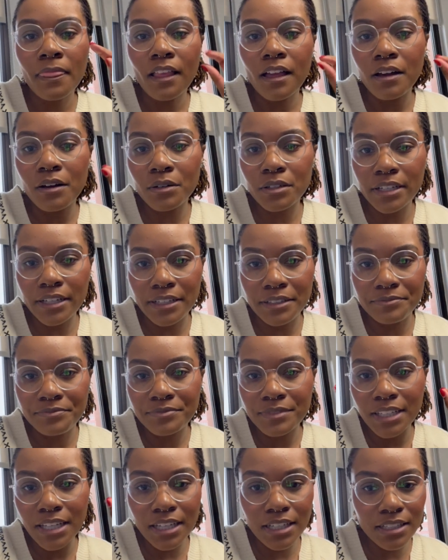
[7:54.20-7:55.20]
Okay,
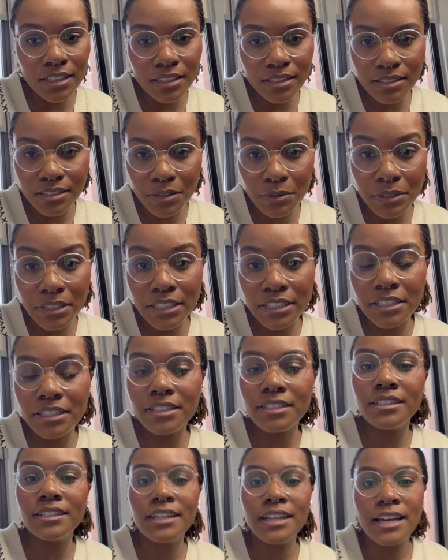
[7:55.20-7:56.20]
Editing Zoe
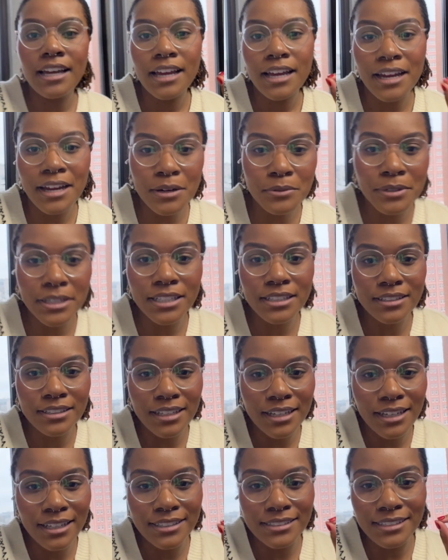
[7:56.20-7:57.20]
here. I
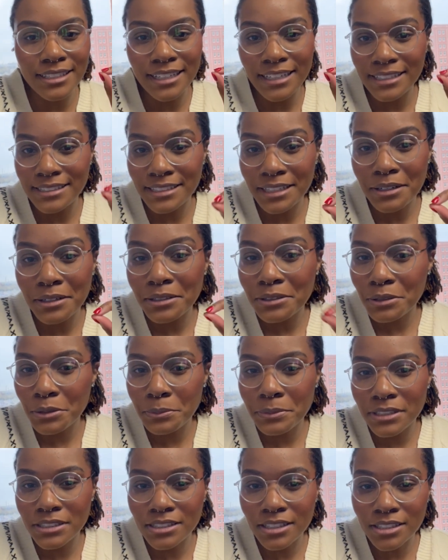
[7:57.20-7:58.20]
recognize that I sound a little
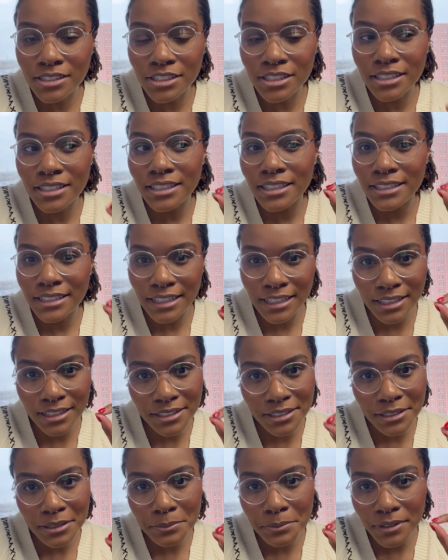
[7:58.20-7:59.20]
bit judgy in that
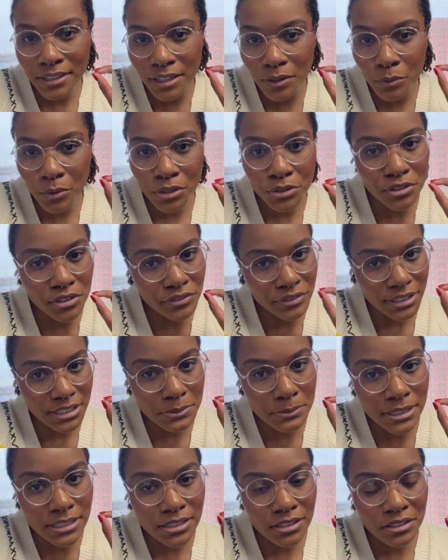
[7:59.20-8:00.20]
clip, and I want to rephrase
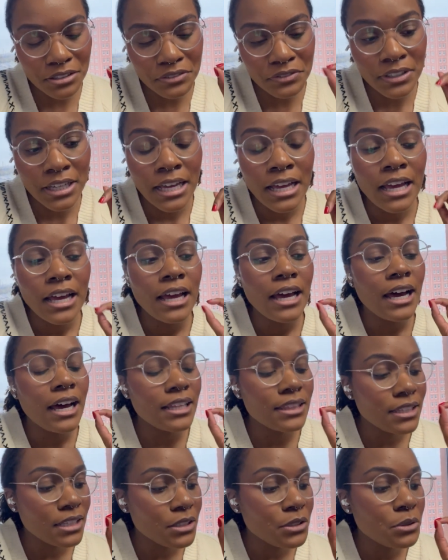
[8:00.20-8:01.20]
myself. I
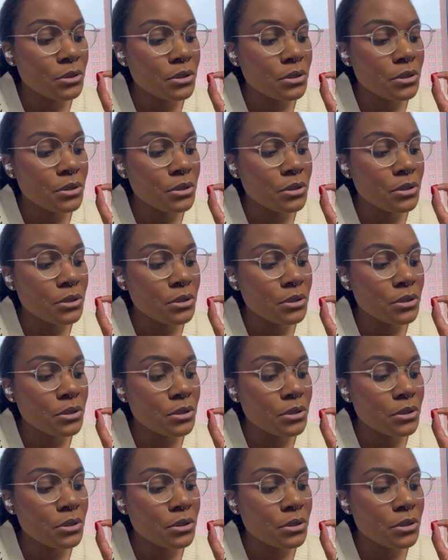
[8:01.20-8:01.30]
think you